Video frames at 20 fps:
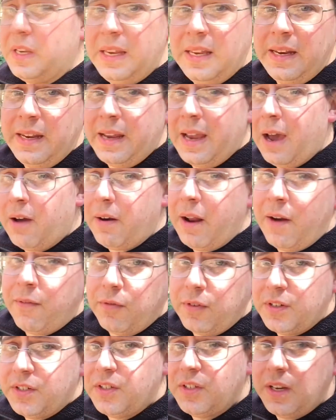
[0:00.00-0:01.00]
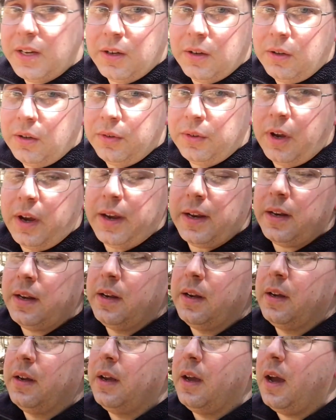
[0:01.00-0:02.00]
to eating out every single night
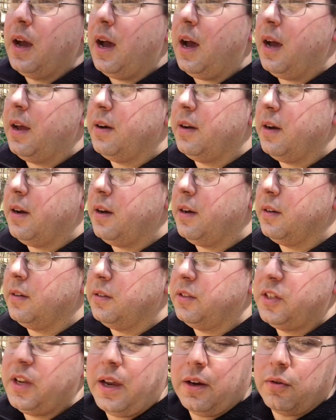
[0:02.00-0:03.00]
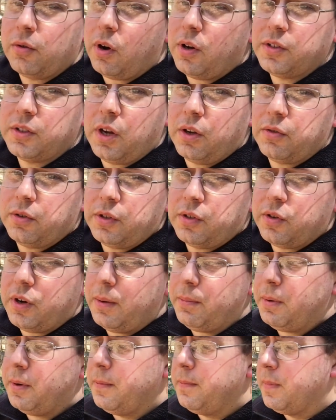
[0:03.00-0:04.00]
on say a cross-country
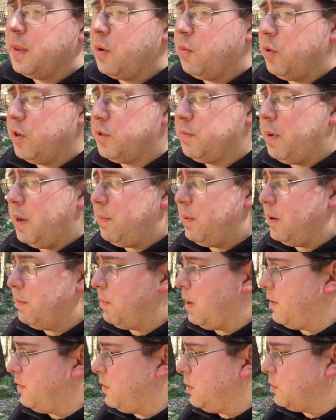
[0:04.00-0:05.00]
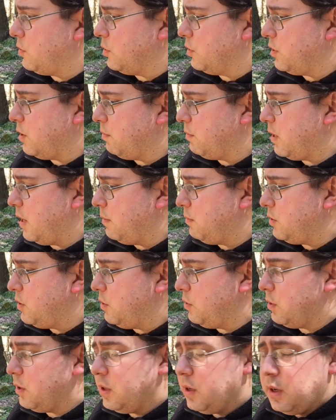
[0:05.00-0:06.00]
trip, which may be in my future sometime
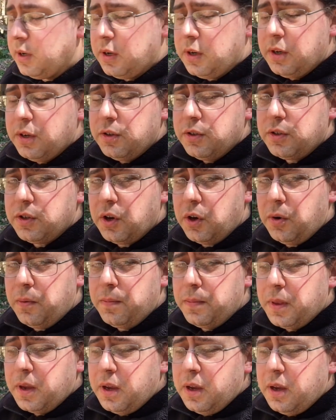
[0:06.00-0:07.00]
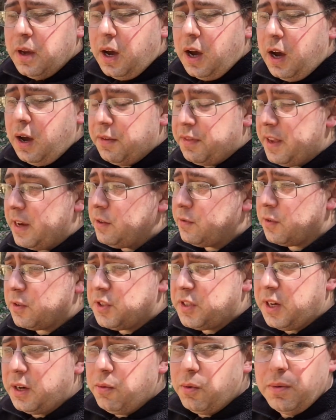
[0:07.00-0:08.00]
soon. So thanks for
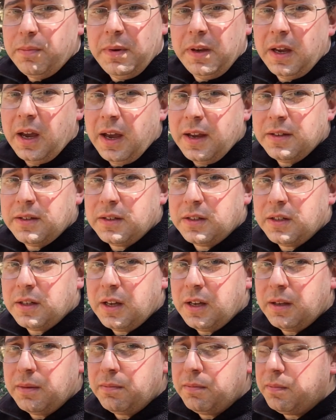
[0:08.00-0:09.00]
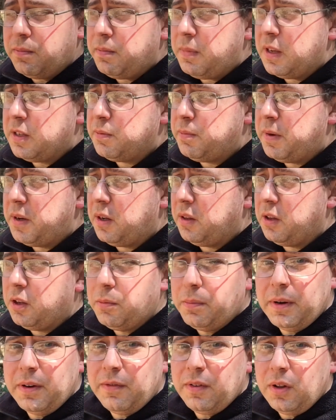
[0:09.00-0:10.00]
sticking with me, guys. It's been a little
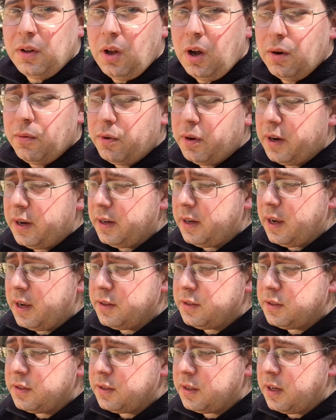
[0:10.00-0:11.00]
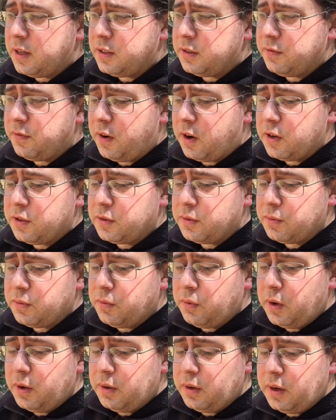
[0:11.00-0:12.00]
bit of a long one, I guess, as far as
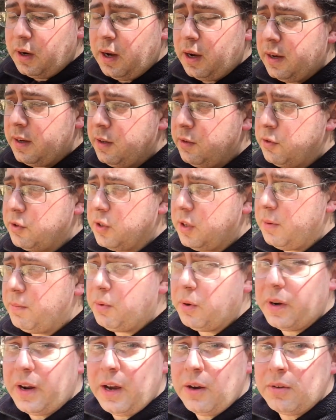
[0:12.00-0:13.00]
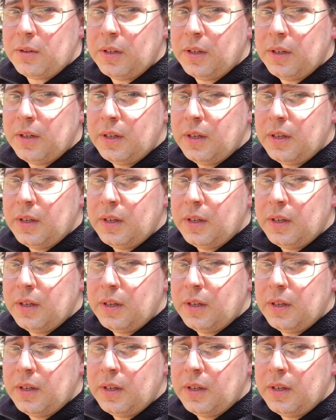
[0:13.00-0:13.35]
what I usually put out.